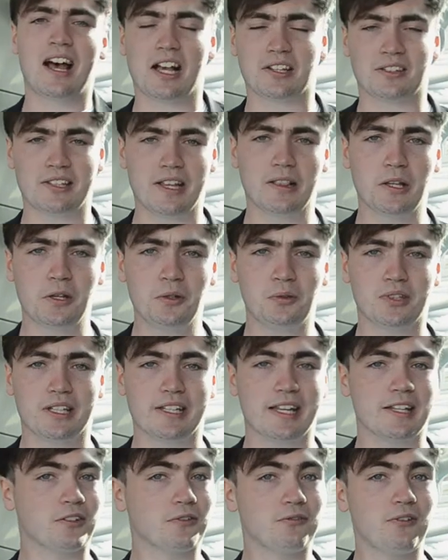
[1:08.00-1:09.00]
I say, Lucy,
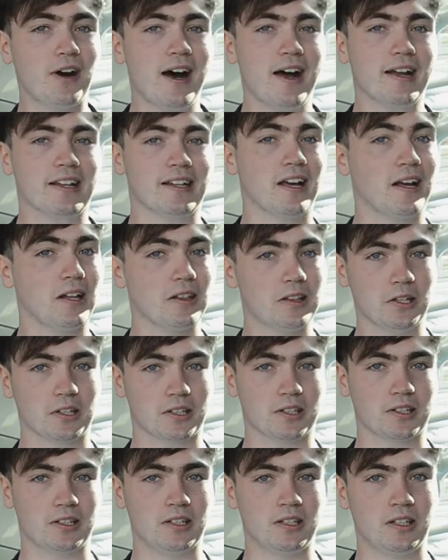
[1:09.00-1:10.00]
it's fine.
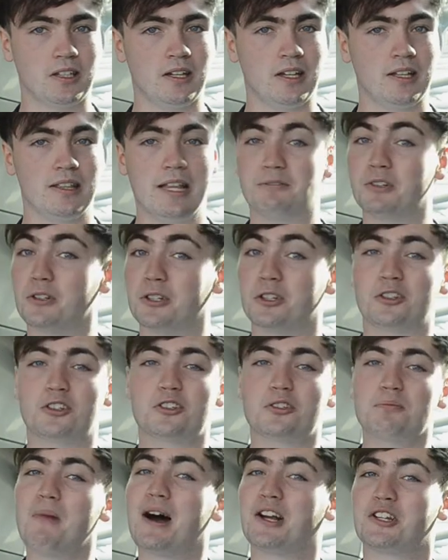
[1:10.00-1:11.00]
Look, they've done a
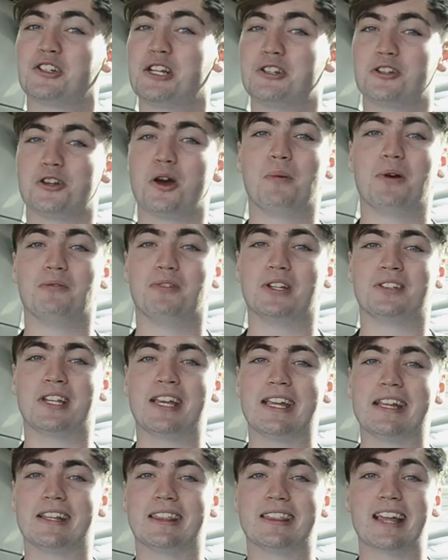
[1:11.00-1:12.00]
smashing job of her
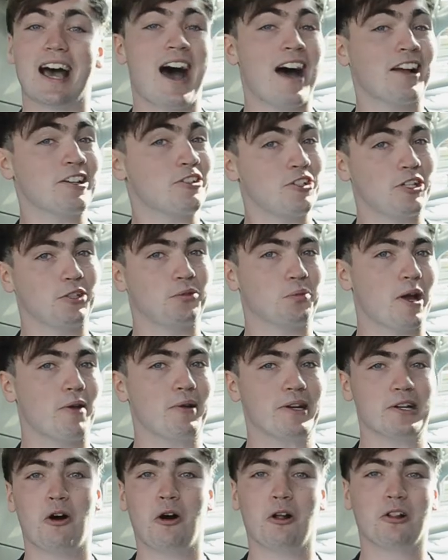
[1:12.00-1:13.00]
teeth and she's
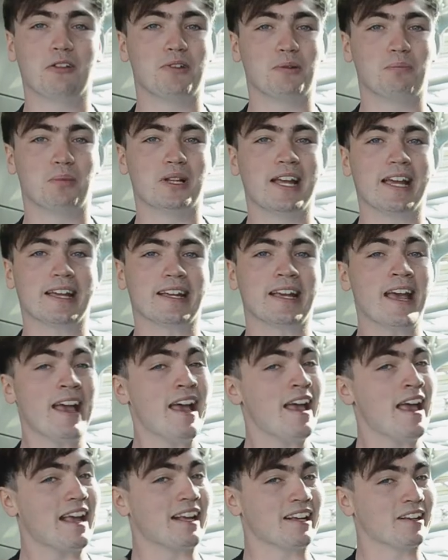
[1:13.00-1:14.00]
wearing all of her bling,
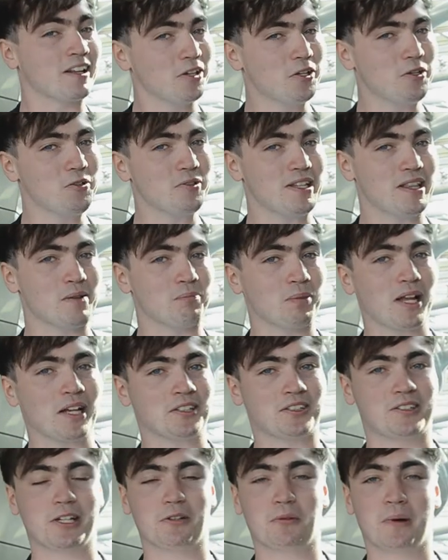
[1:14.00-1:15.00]
including the
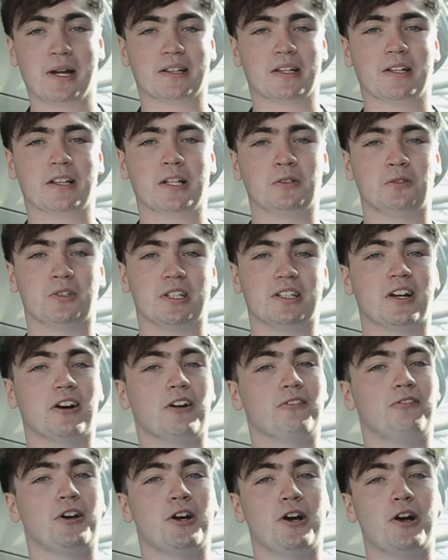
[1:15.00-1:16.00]
plastic ring that Lucy
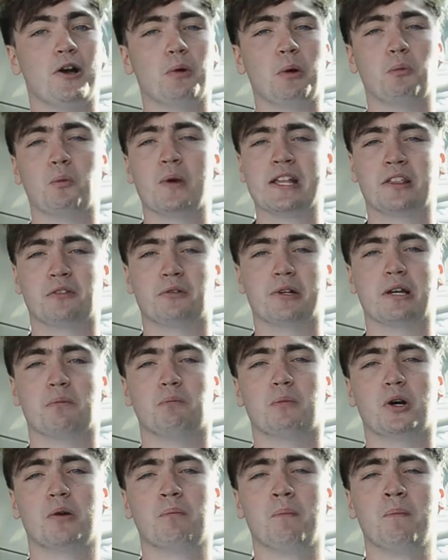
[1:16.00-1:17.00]
got for her when we three and
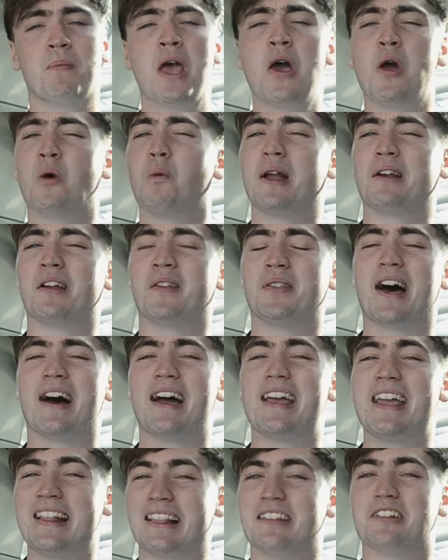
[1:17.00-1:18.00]
Mum went on
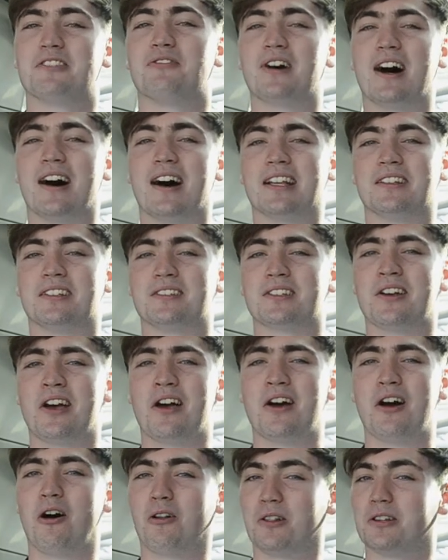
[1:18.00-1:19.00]
that ill-advised
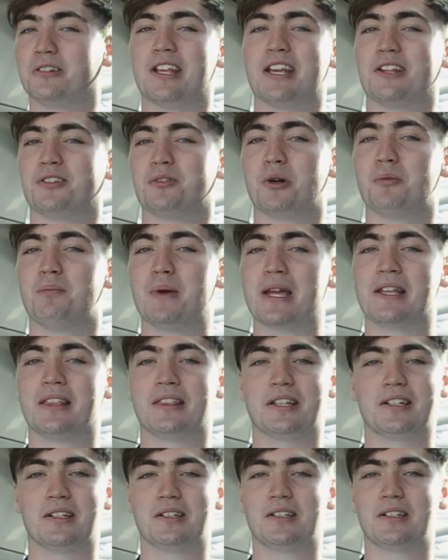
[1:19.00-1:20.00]
holiday to Ibiza.